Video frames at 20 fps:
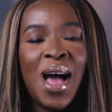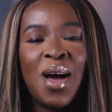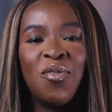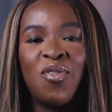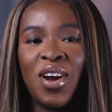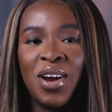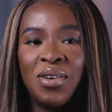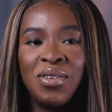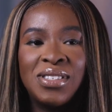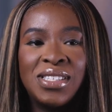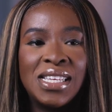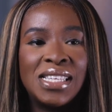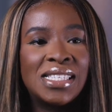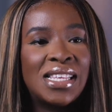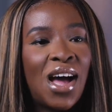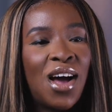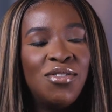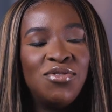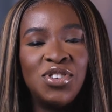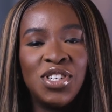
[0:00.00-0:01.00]
fragrances
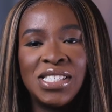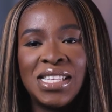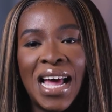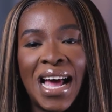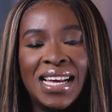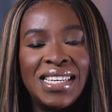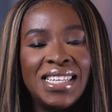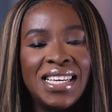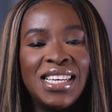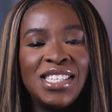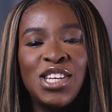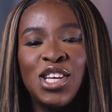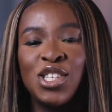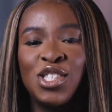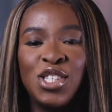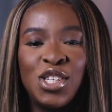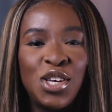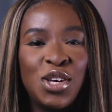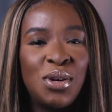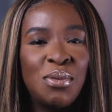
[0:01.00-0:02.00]
that I've just added
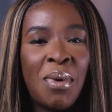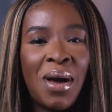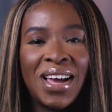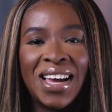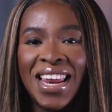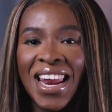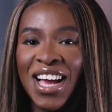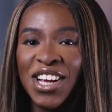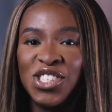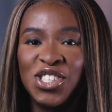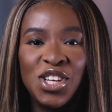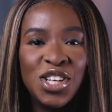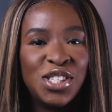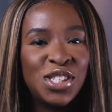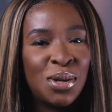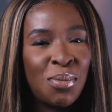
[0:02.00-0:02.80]
to my collection.